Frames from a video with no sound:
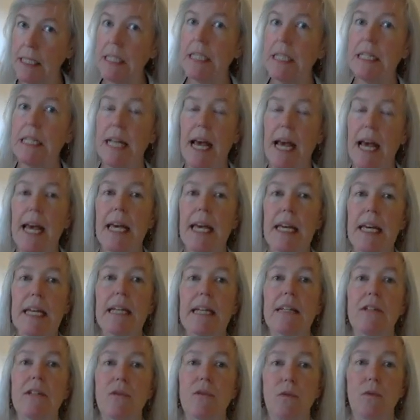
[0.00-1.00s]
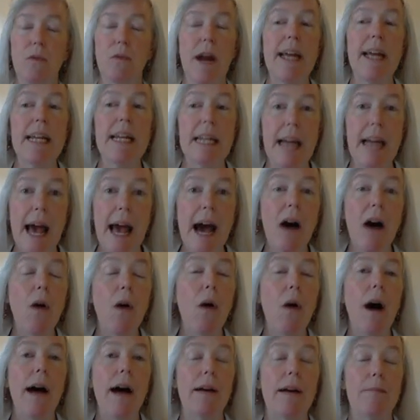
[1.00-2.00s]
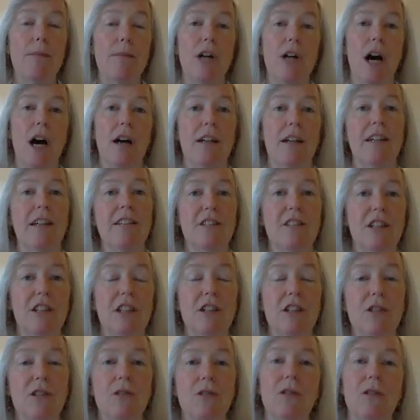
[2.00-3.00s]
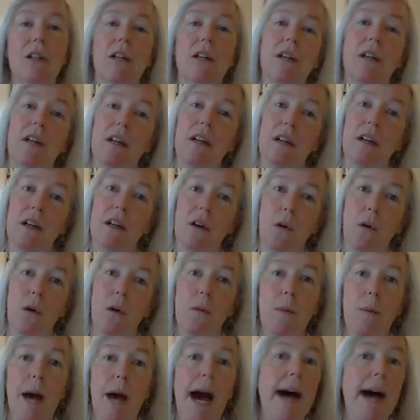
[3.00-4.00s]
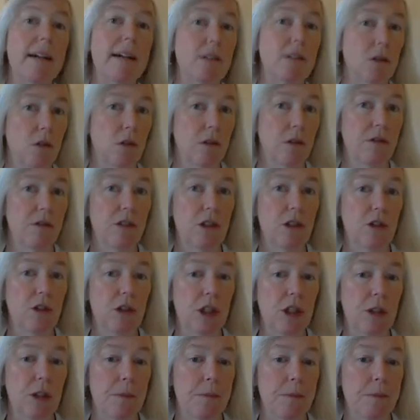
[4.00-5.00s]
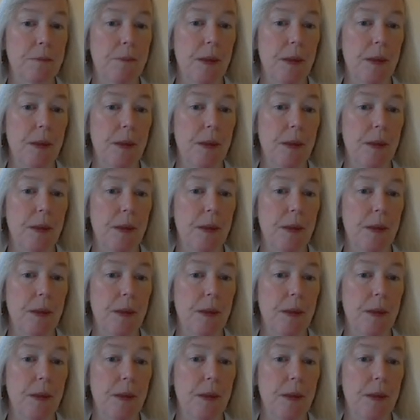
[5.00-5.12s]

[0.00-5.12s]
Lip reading: Today is right now. I am talking to you, or past or future.